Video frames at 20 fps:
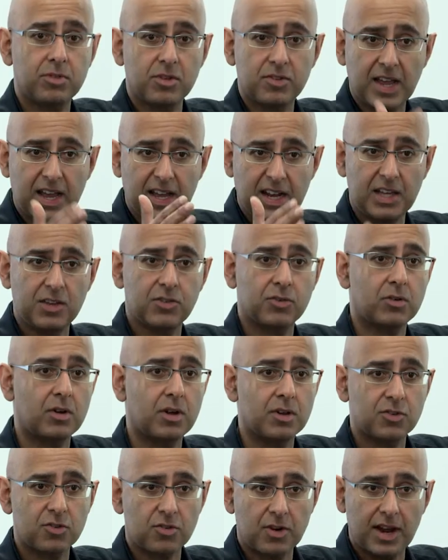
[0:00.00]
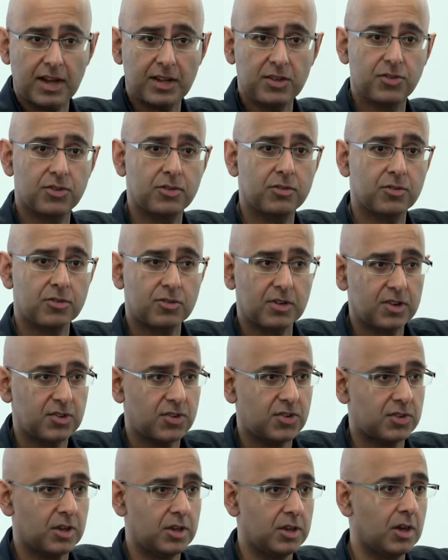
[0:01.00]
the daily sort of like strains and
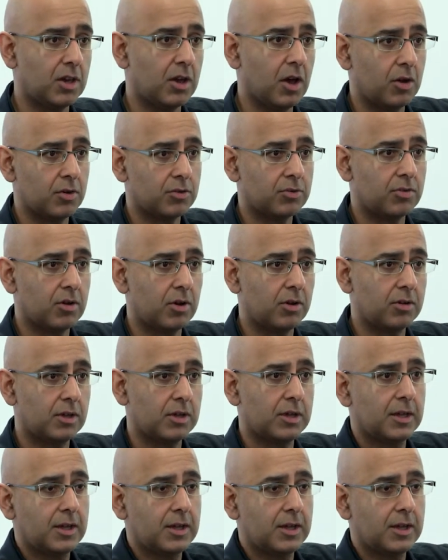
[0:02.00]
stresses that you go through.